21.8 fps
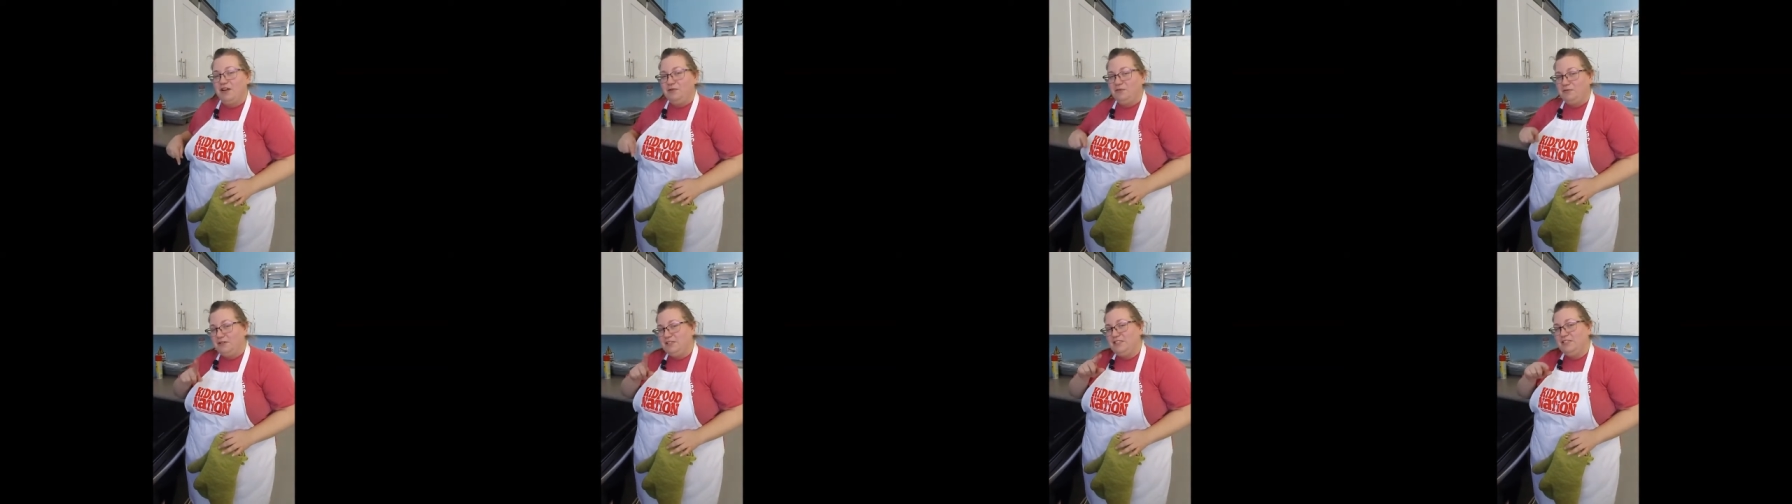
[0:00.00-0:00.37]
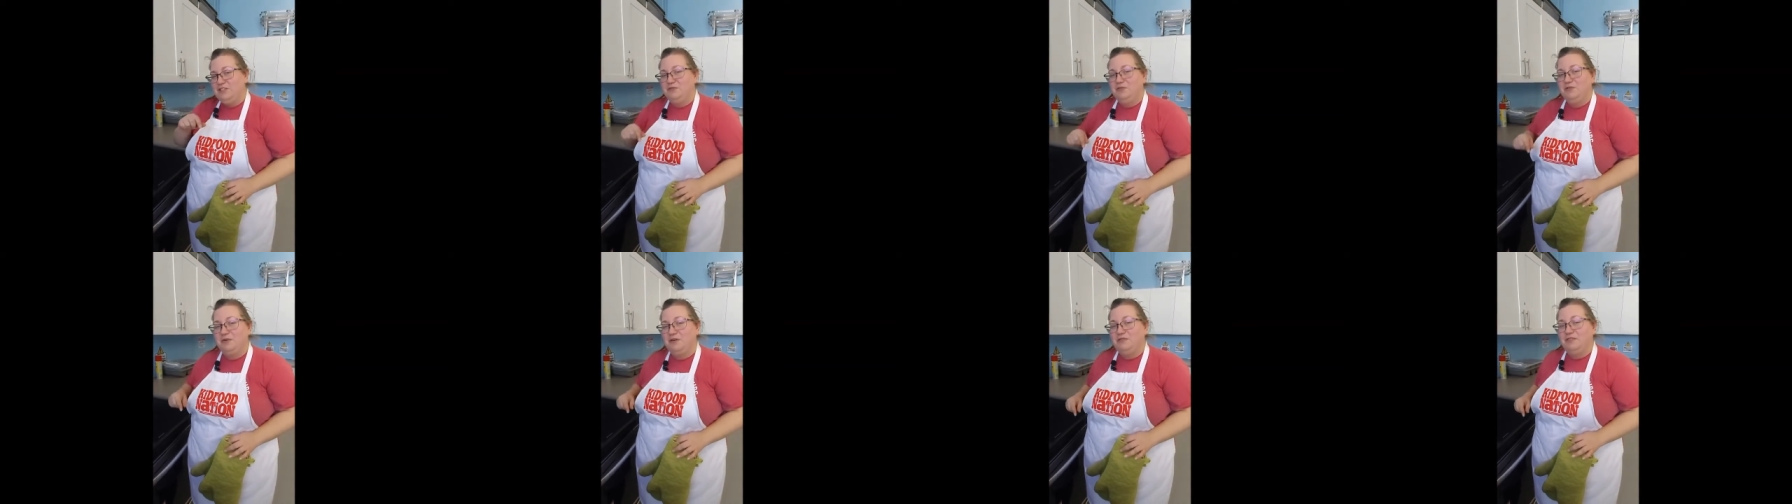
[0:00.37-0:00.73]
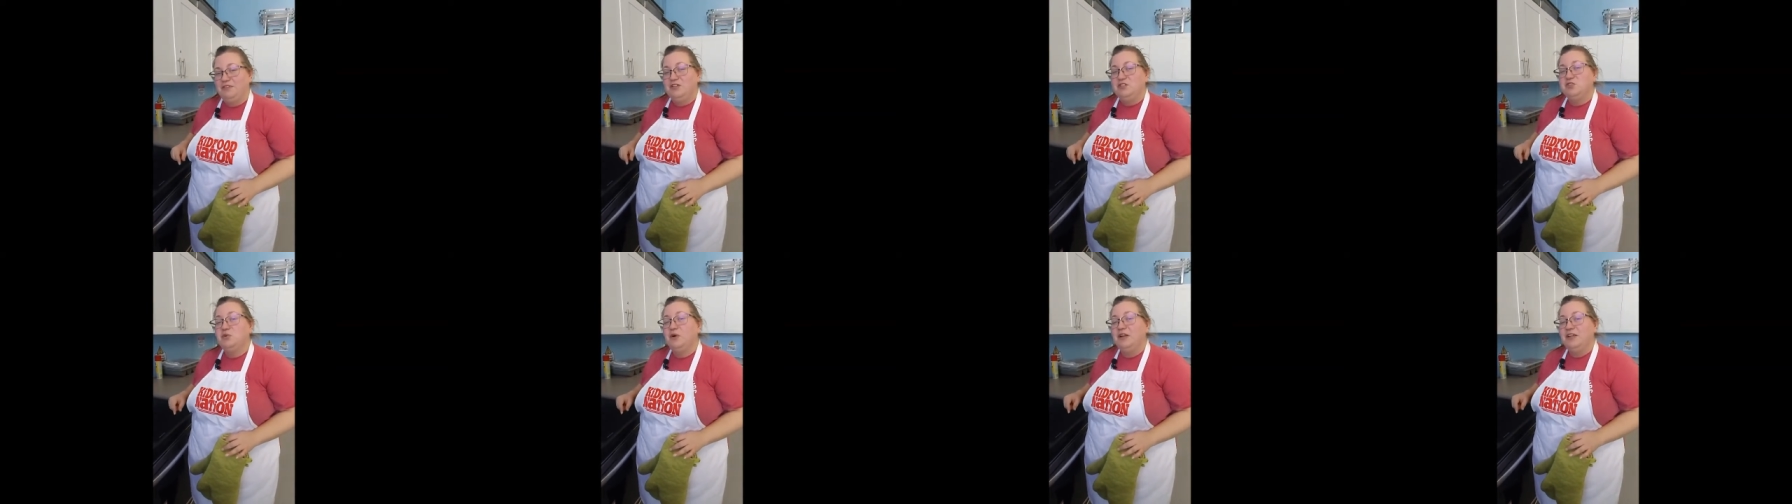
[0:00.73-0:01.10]
and we'll see you in
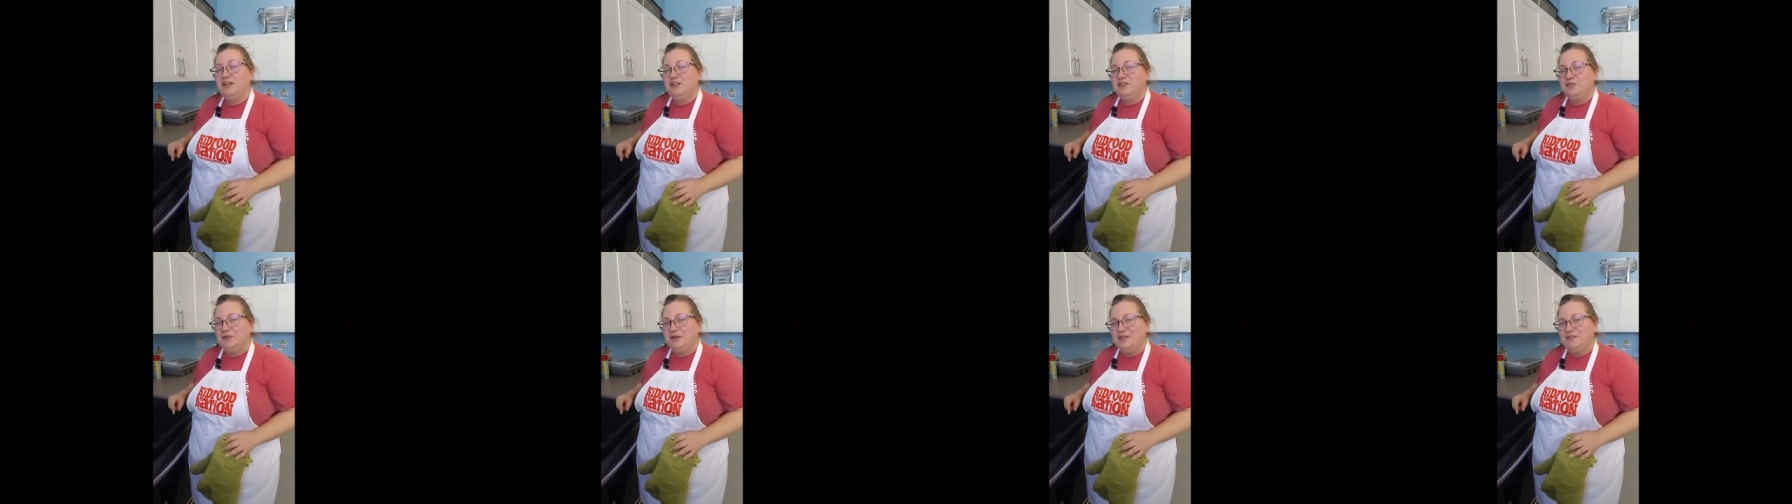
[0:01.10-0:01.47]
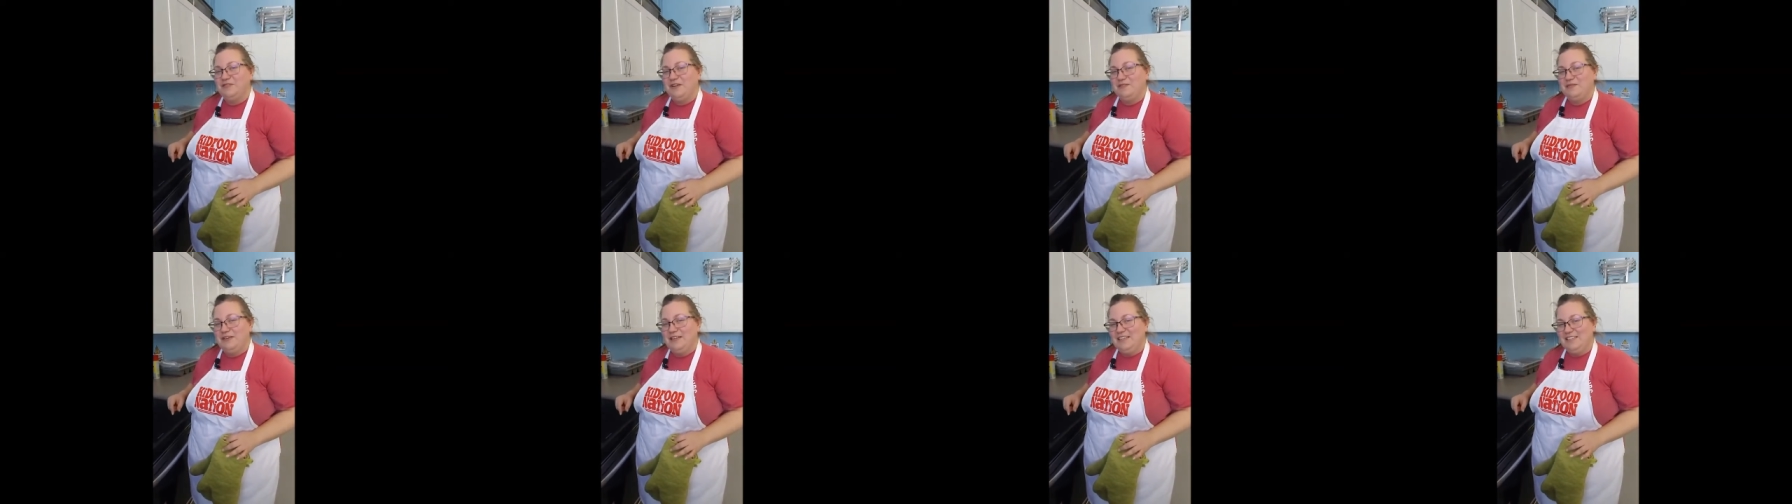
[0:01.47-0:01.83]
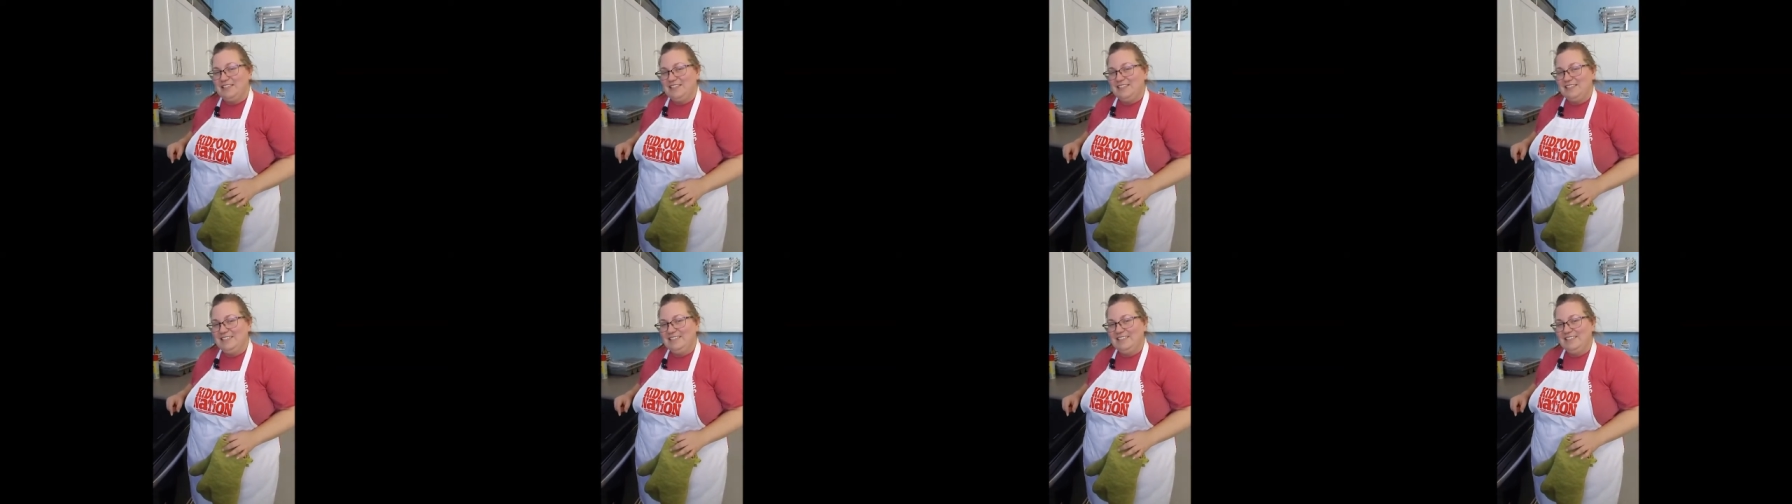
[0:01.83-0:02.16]
roughly 20 to 25 minutes.